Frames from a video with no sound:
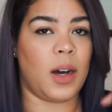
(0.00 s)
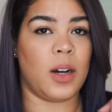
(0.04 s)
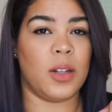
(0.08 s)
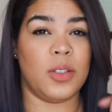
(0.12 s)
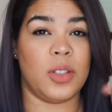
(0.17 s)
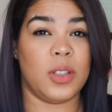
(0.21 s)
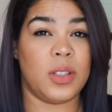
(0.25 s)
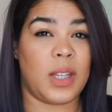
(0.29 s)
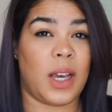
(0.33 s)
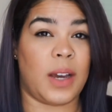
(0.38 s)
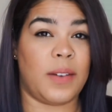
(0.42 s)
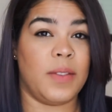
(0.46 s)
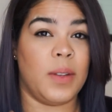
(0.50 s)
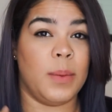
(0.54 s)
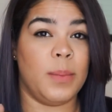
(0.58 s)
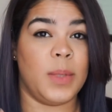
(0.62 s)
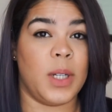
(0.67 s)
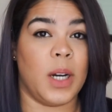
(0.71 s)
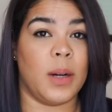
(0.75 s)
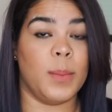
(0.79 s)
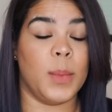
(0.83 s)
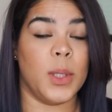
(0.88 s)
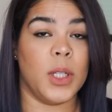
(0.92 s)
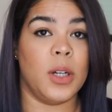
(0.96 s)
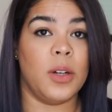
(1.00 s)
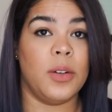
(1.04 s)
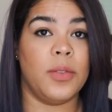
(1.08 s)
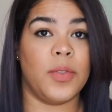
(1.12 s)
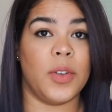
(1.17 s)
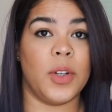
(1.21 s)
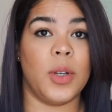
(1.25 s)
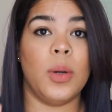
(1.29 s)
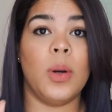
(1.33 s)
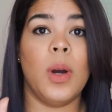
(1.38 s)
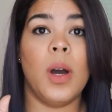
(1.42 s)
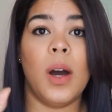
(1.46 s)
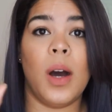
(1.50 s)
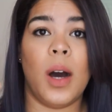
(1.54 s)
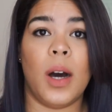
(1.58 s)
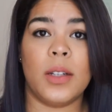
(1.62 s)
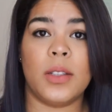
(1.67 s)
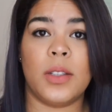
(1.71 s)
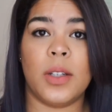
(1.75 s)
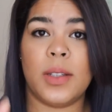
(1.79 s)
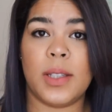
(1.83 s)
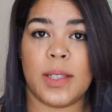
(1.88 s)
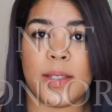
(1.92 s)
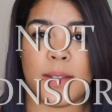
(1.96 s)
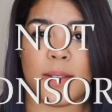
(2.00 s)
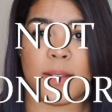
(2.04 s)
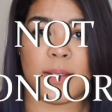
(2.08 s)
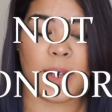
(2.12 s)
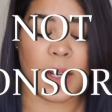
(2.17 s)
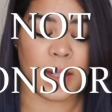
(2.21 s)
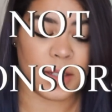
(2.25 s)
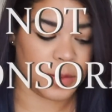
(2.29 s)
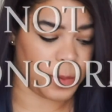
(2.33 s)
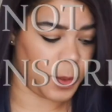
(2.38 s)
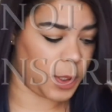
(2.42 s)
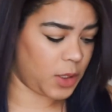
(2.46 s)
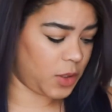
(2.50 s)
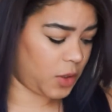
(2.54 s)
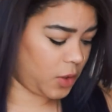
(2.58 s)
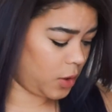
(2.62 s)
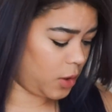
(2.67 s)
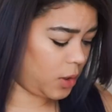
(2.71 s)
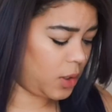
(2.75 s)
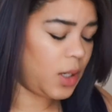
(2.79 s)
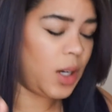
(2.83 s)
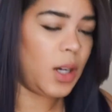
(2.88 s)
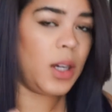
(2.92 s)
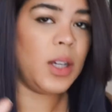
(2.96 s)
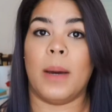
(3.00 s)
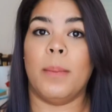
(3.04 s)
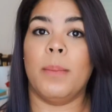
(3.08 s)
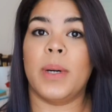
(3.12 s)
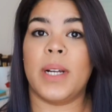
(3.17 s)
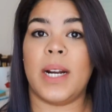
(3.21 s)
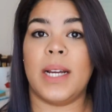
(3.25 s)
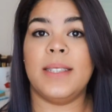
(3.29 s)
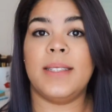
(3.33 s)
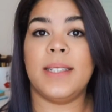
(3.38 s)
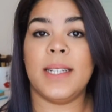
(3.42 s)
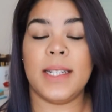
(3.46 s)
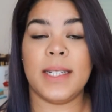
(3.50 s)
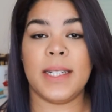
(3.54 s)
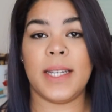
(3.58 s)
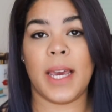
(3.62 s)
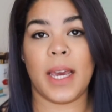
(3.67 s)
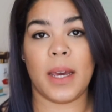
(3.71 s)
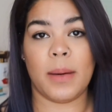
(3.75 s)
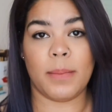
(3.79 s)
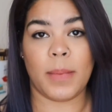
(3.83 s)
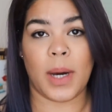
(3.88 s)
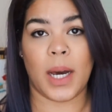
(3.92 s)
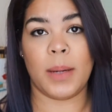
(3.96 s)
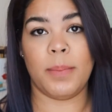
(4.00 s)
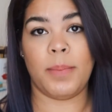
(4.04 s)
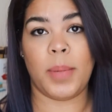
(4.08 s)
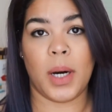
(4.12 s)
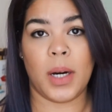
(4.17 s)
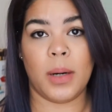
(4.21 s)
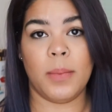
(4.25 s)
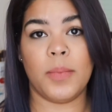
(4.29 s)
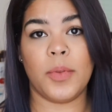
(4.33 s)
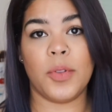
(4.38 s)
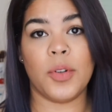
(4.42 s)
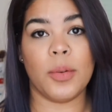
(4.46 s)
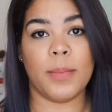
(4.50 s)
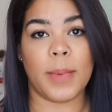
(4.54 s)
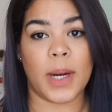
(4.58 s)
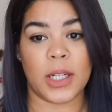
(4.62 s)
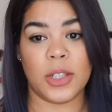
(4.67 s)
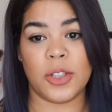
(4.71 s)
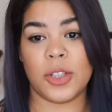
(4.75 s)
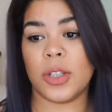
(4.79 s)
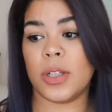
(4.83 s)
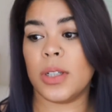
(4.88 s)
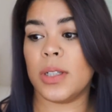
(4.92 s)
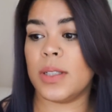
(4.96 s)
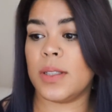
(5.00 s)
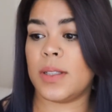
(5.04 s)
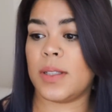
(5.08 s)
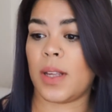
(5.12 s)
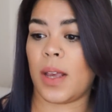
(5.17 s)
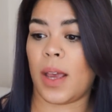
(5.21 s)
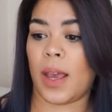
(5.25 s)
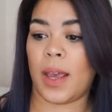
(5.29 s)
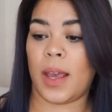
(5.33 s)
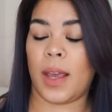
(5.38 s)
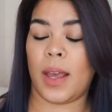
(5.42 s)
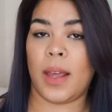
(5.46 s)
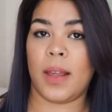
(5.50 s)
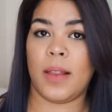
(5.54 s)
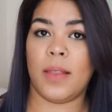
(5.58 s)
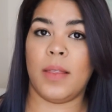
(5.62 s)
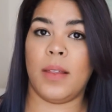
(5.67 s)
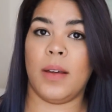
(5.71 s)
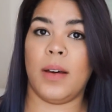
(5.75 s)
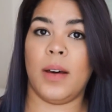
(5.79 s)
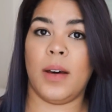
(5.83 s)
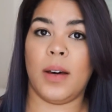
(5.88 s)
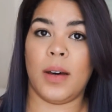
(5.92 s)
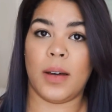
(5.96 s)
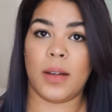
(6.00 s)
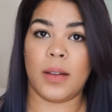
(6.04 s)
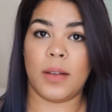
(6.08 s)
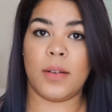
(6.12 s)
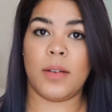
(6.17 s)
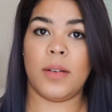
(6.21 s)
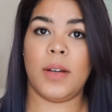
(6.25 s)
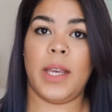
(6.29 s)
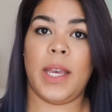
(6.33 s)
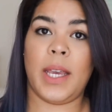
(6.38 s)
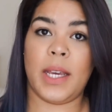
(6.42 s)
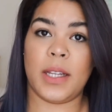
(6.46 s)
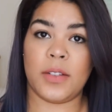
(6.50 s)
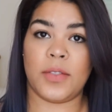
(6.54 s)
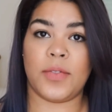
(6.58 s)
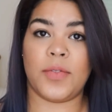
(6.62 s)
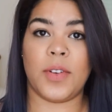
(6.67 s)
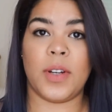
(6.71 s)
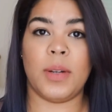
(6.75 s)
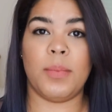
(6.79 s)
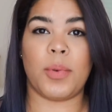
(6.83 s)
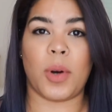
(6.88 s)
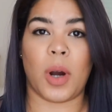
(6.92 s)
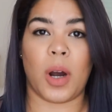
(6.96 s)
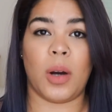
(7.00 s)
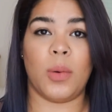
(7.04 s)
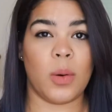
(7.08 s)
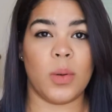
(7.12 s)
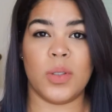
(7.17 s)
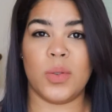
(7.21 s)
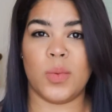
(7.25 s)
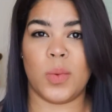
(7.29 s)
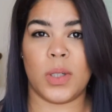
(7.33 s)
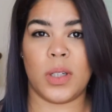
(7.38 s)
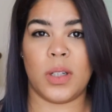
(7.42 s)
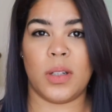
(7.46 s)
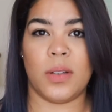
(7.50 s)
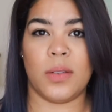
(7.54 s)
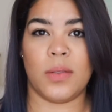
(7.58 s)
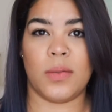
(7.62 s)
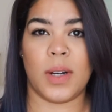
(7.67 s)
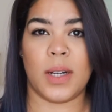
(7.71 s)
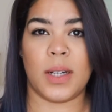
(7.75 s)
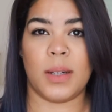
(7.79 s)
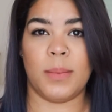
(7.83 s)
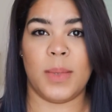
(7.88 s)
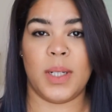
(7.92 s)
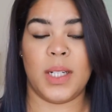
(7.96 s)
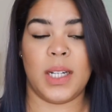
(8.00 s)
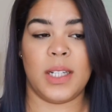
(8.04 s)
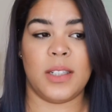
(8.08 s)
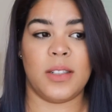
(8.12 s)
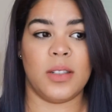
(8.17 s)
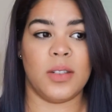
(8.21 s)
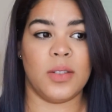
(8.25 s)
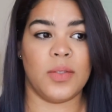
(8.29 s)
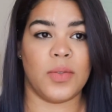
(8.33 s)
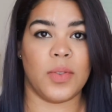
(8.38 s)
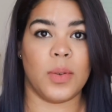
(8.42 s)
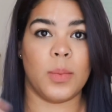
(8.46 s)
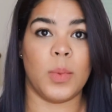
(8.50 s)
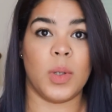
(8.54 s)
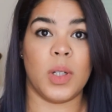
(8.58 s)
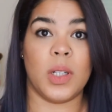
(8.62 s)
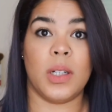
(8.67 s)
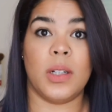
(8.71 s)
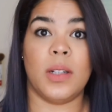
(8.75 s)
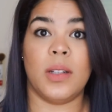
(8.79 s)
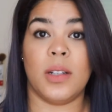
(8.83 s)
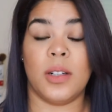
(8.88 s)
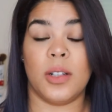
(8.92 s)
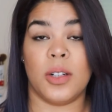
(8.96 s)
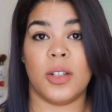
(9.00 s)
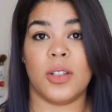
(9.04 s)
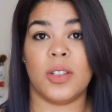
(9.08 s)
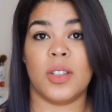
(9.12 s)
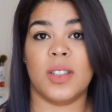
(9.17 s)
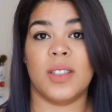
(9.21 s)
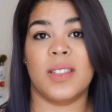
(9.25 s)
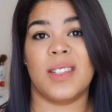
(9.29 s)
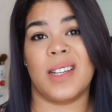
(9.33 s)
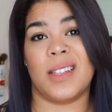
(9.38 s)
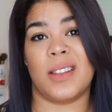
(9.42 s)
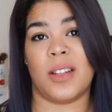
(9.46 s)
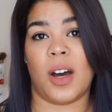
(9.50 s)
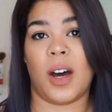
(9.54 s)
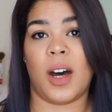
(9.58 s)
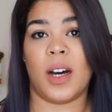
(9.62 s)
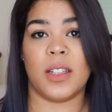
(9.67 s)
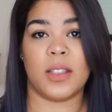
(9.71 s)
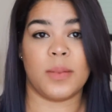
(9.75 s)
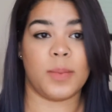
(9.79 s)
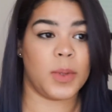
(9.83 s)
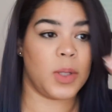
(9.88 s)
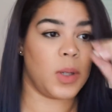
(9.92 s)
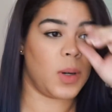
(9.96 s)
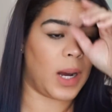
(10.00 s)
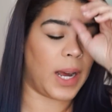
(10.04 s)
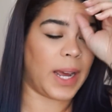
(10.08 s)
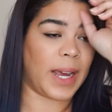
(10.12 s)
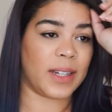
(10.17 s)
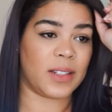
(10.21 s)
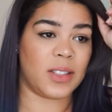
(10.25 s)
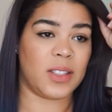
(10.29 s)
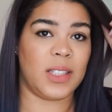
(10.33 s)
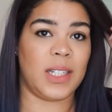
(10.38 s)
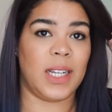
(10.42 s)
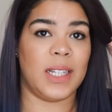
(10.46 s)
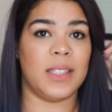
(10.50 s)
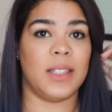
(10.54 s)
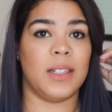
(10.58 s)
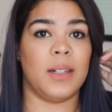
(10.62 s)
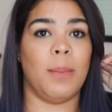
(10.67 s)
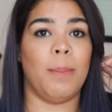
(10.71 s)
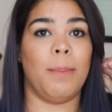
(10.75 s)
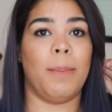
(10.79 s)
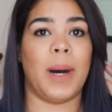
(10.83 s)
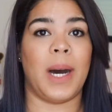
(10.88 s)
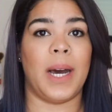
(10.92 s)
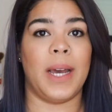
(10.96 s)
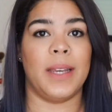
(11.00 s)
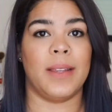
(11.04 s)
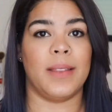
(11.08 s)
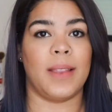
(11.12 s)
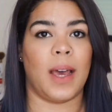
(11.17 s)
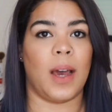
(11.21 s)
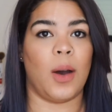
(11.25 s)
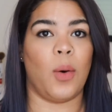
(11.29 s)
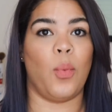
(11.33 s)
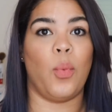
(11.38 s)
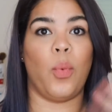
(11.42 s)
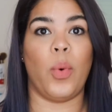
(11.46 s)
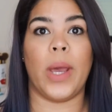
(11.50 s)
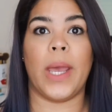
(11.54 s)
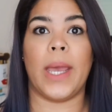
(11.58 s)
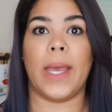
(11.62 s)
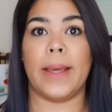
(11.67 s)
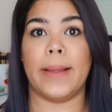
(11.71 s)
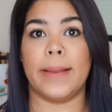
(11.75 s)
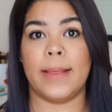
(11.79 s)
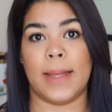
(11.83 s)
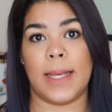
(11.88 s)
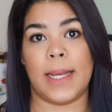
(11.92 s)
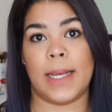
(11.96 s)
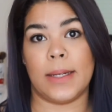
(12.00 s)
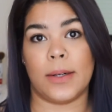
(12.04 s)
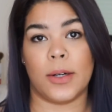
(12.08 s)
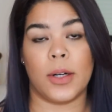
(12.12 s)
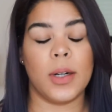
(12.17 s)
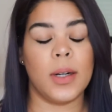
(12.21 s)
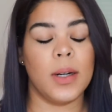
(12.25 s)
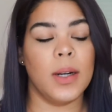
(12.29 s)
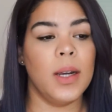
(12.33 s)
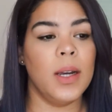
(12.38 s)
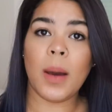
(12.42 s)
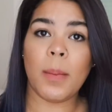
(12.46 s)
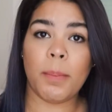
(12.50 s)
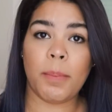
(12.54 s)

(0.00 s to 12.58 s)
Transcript: I'll just have them down below for you. Also, this is not sponsored, but I did get my pump through my insurance, and the hands-free bra was one of the recommendations from one of the nurses at the hospital. I actually ended up buying that way later.